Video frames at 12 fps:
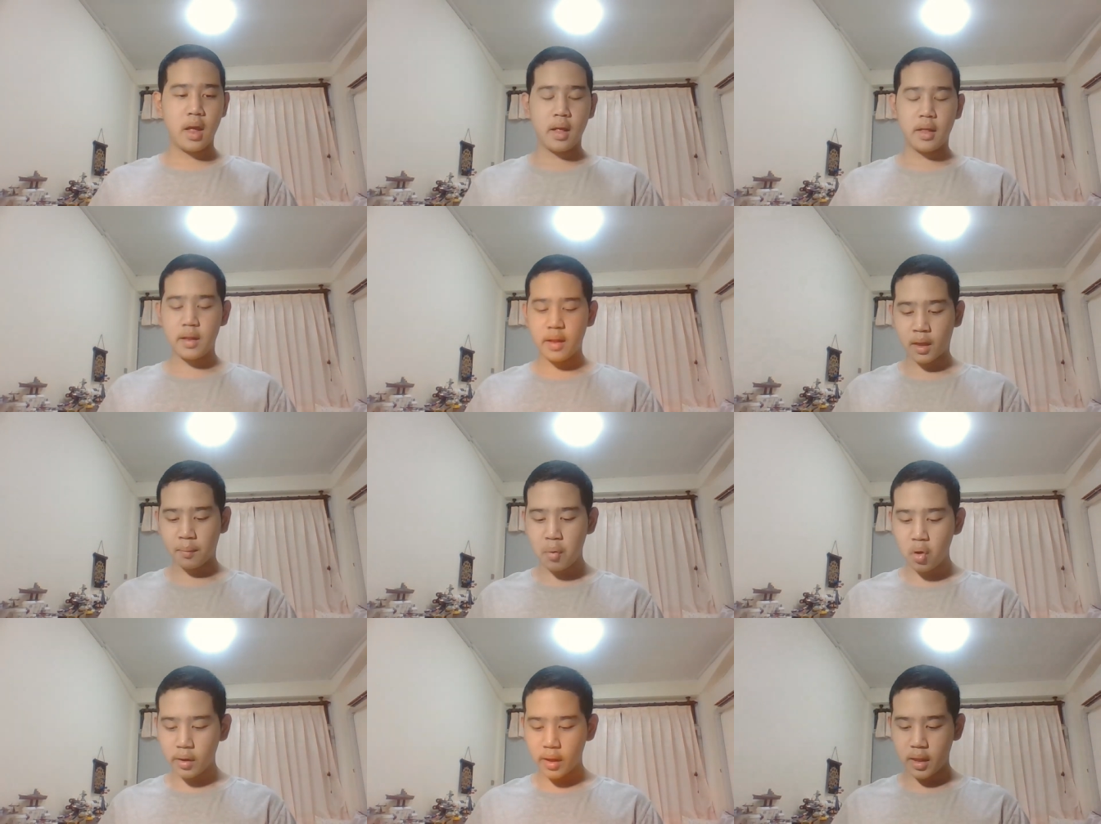This
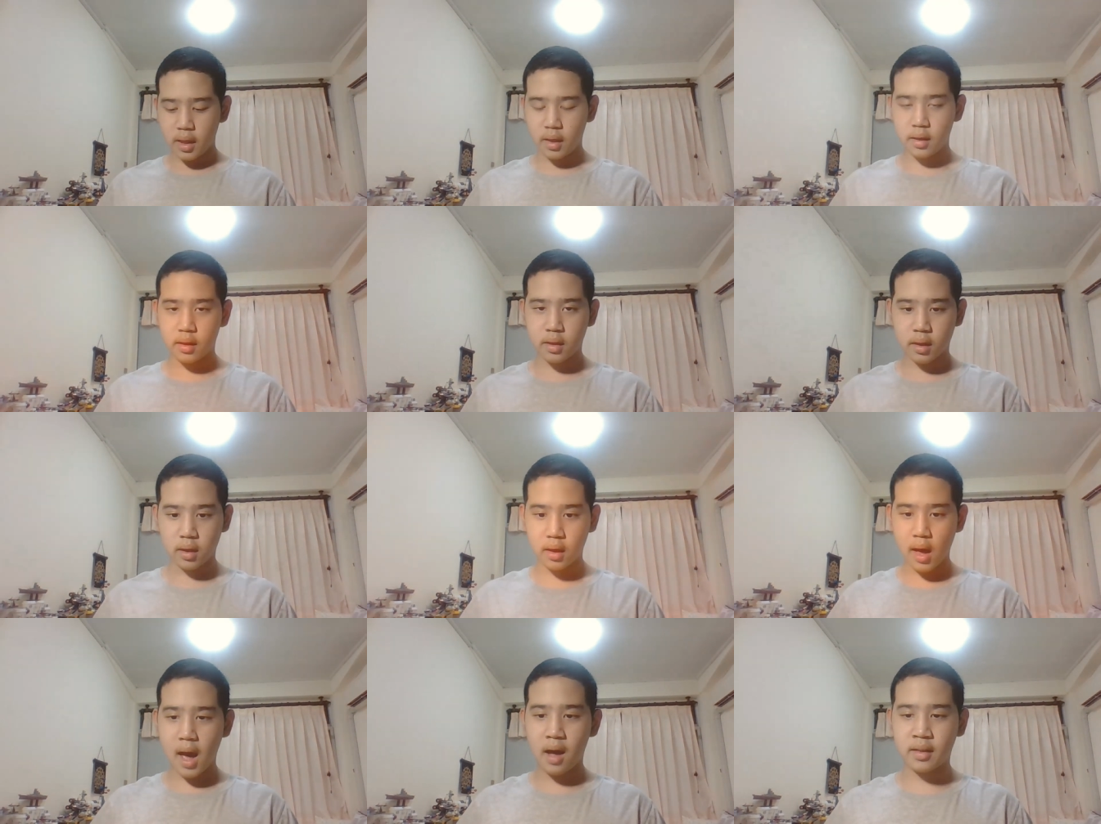book is,
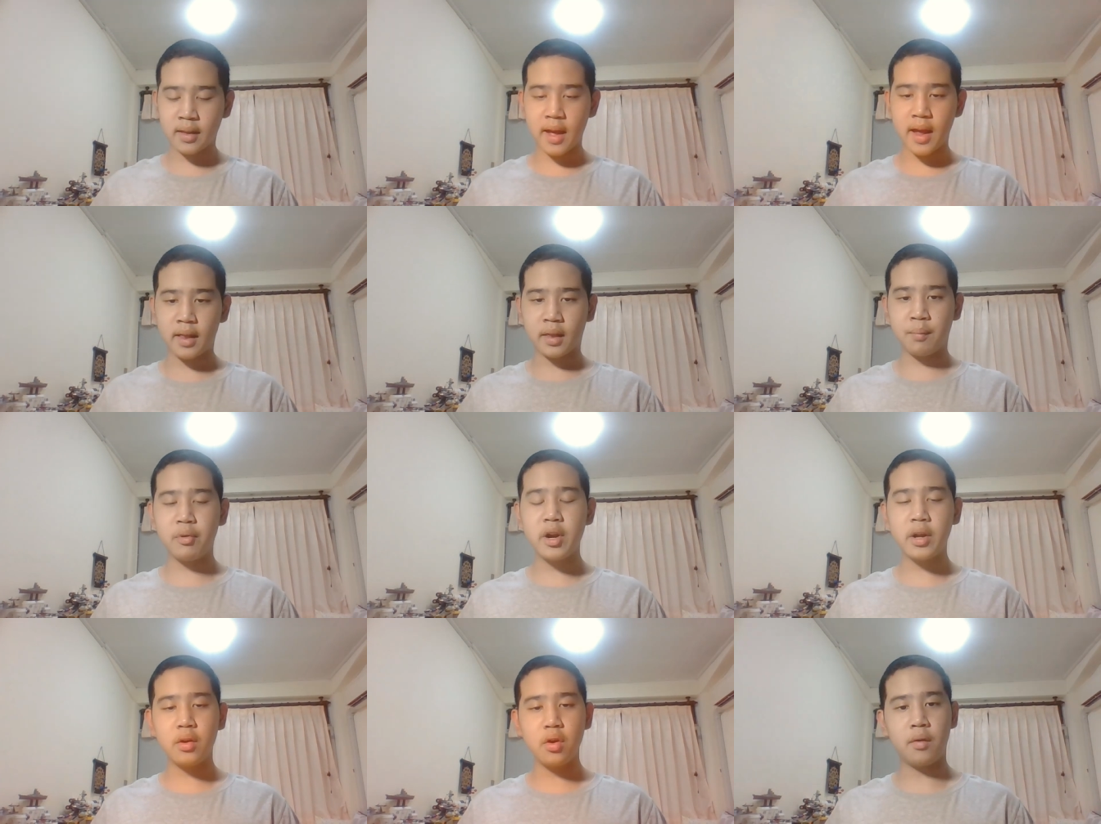I would say, it's
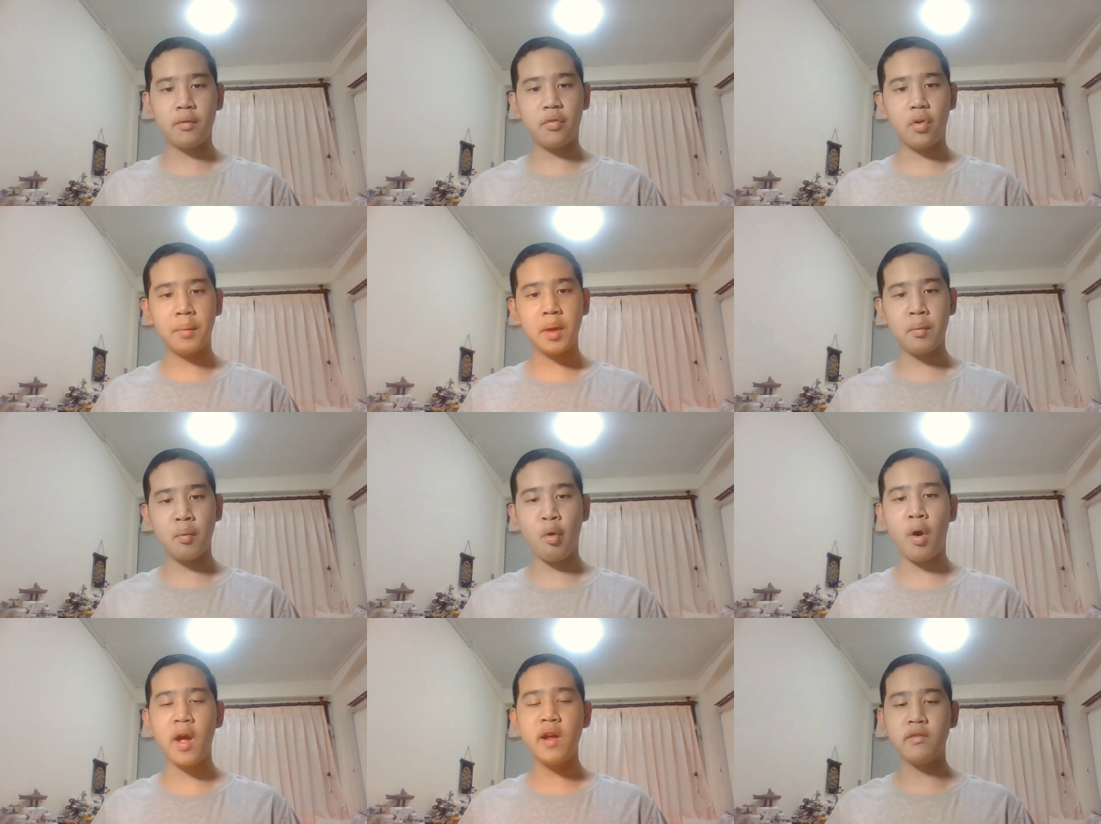pretty good for people
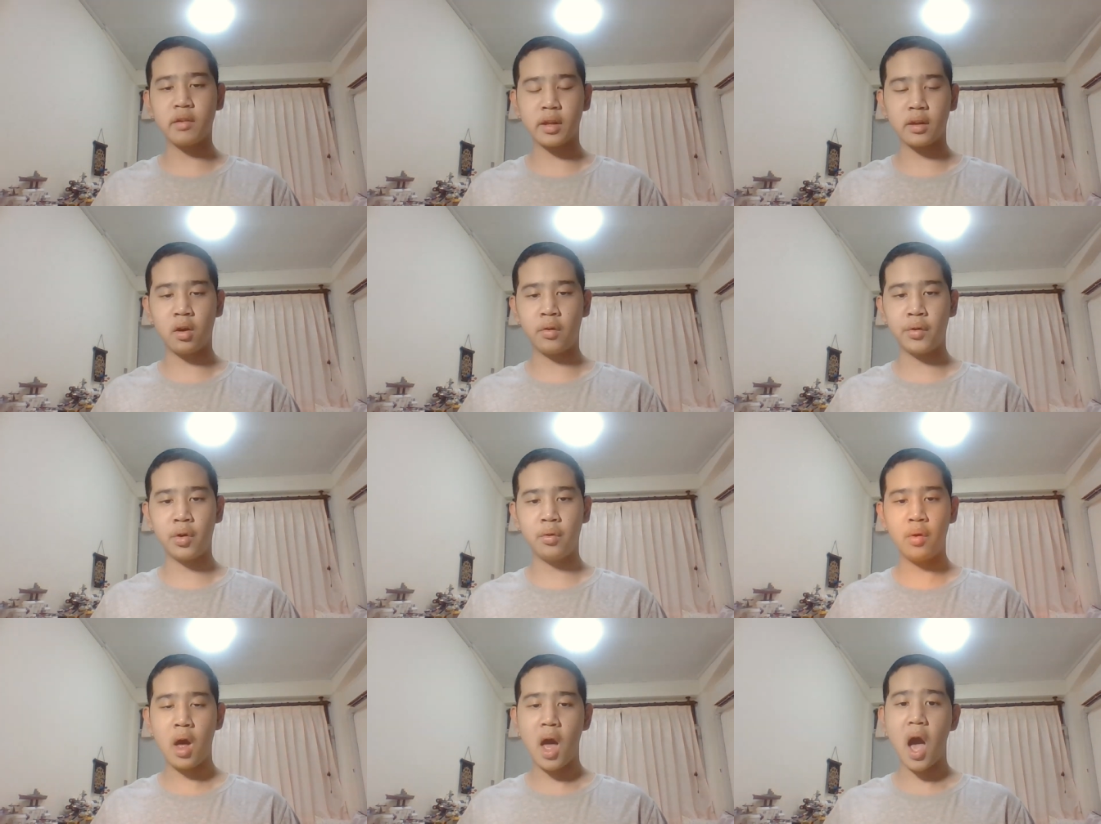who are interested,
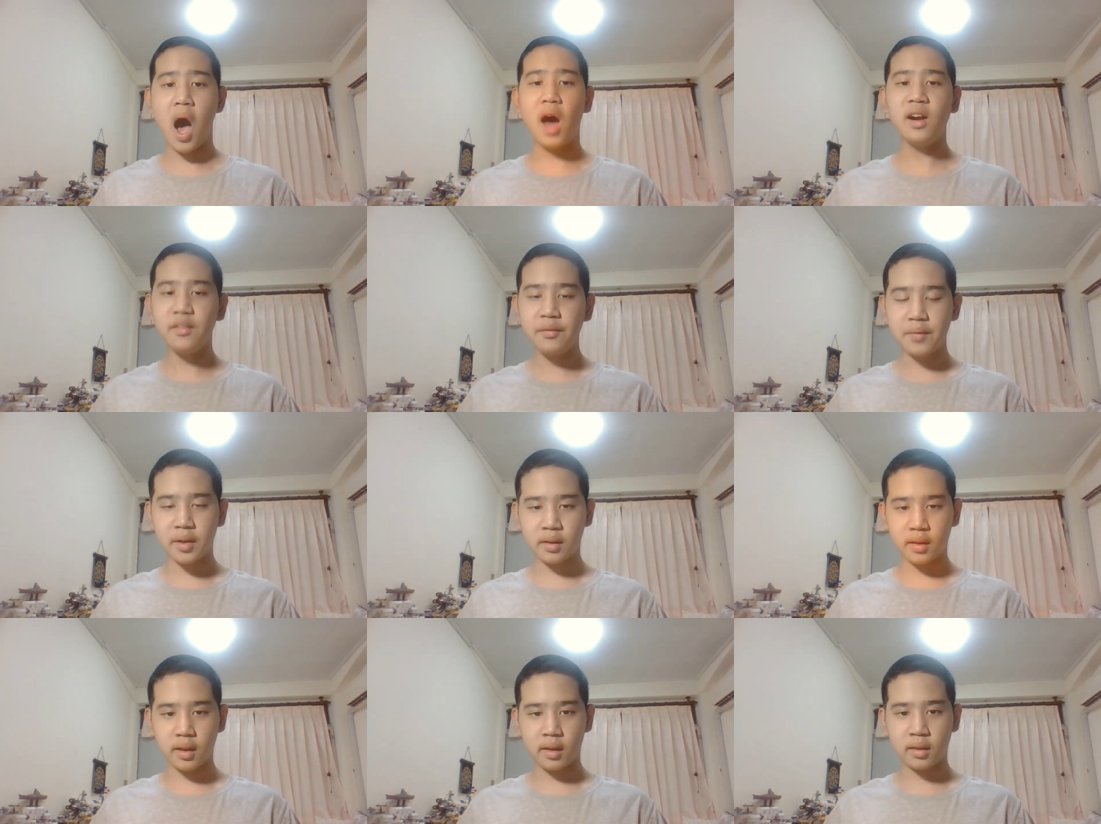although a lot of
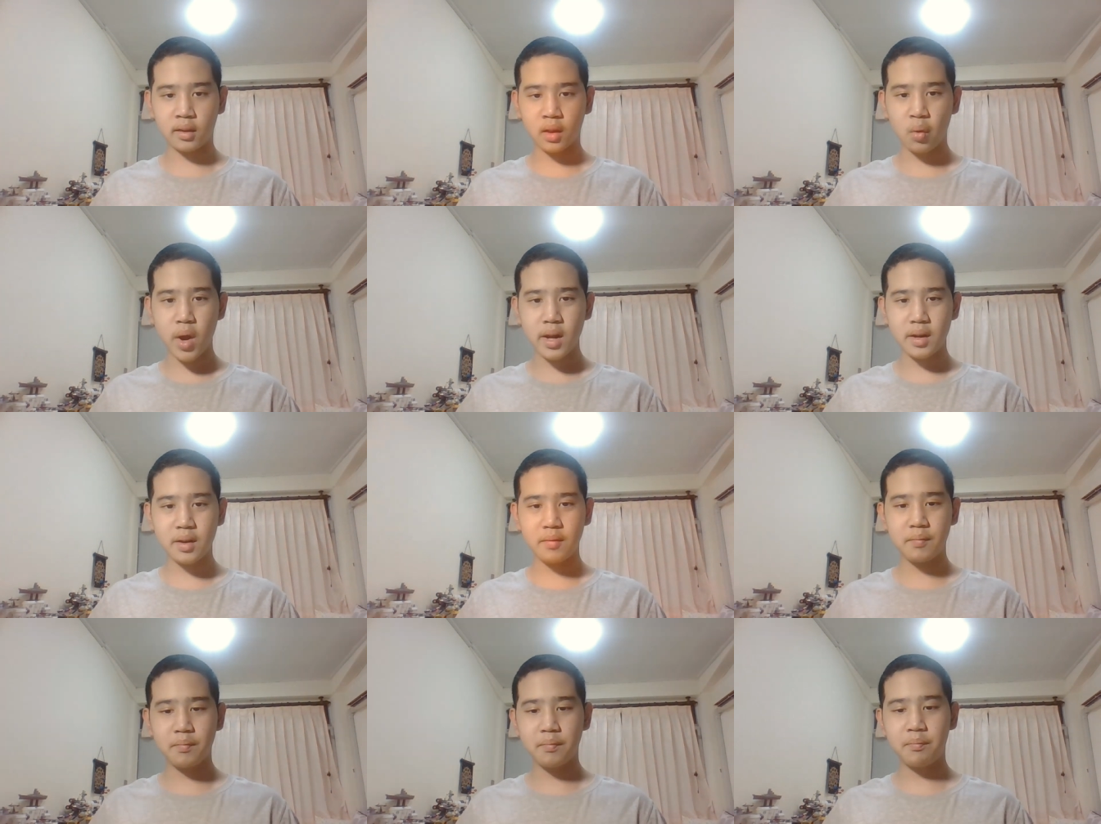it is quite
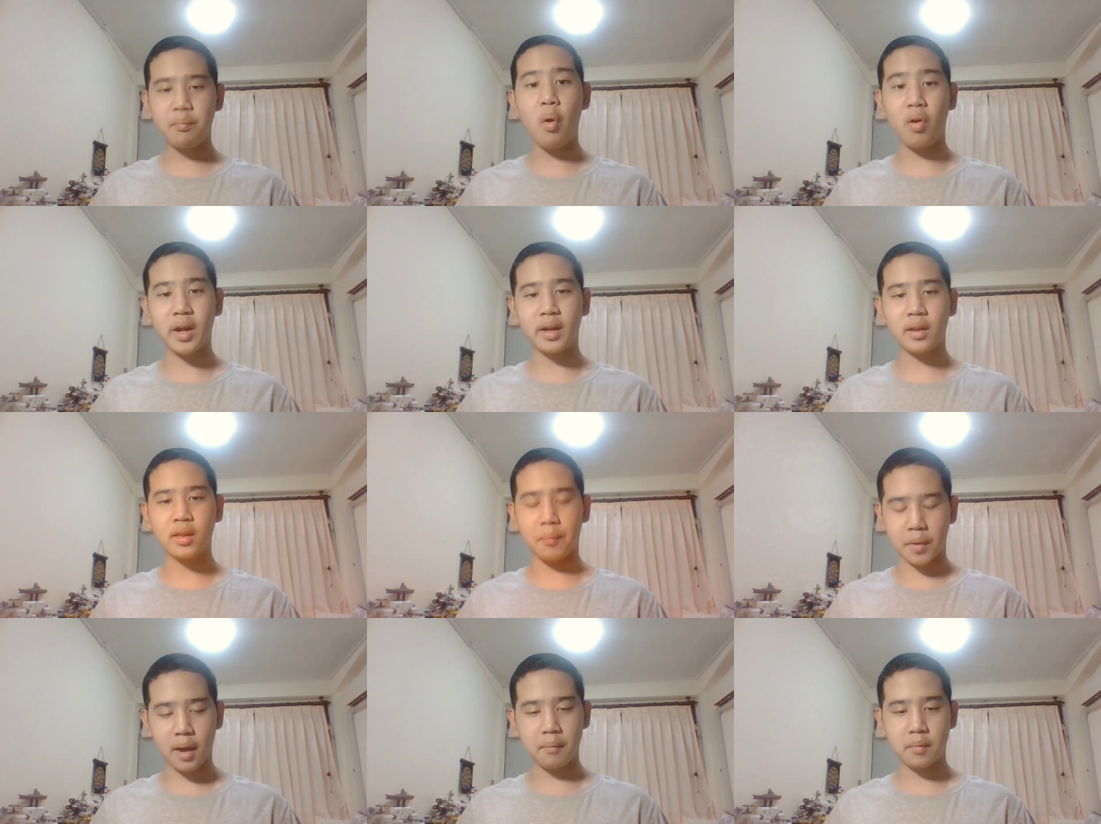boring
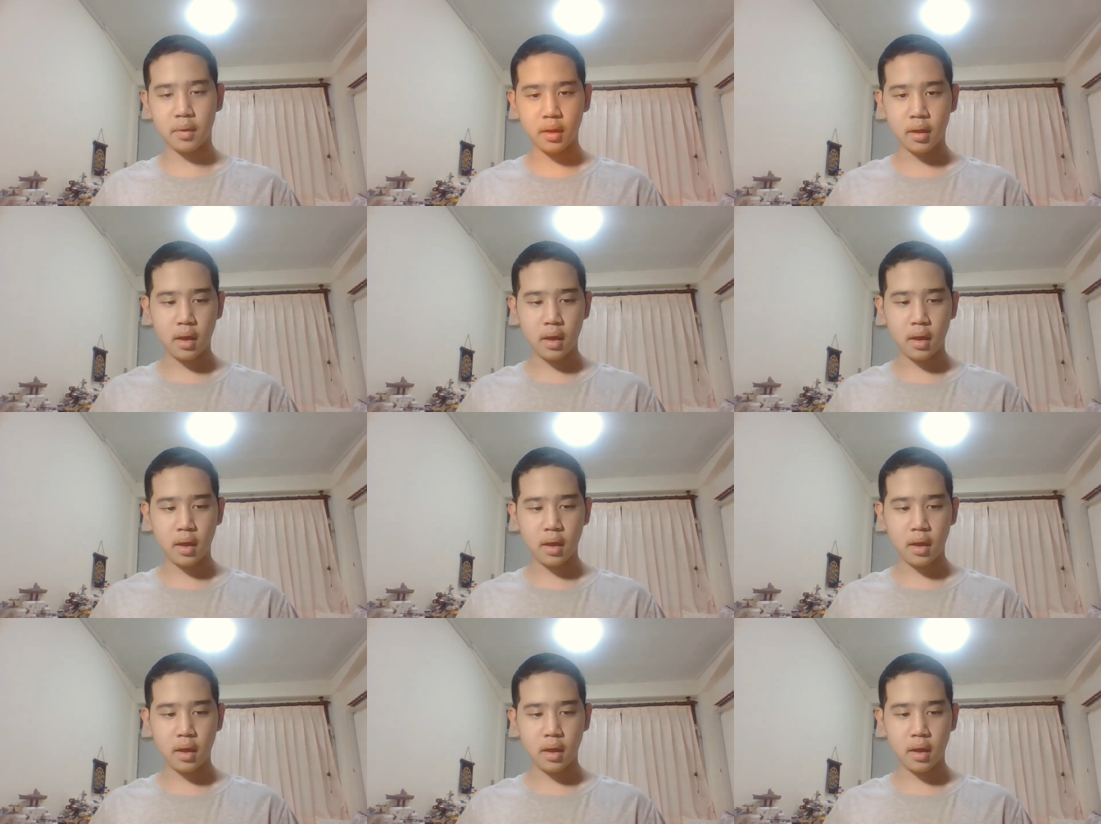sometimes.